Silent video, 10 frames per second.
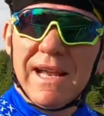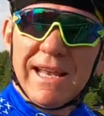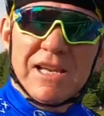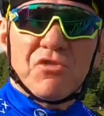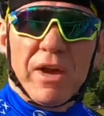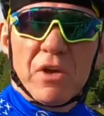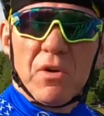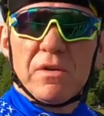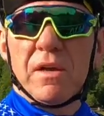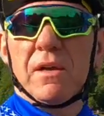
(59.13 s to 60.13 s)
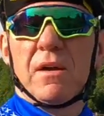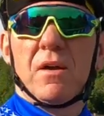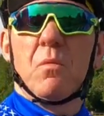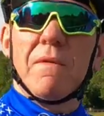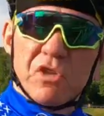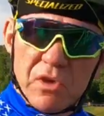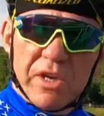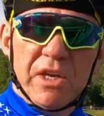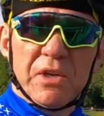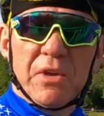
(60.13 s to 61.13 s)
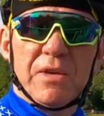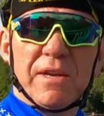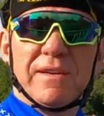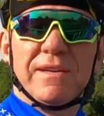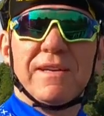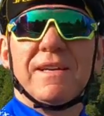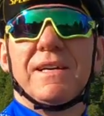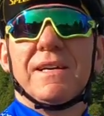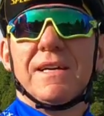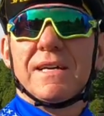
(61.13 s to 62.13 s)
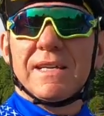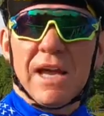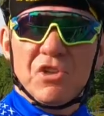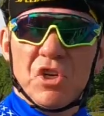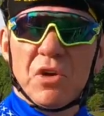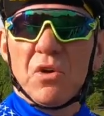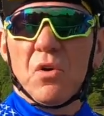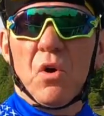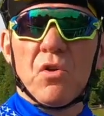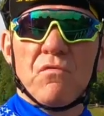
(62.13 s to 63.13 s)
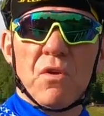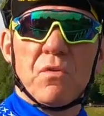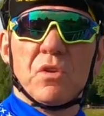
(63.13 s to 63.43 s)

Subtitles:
let's crack on. Weather's looking good. Catch you en route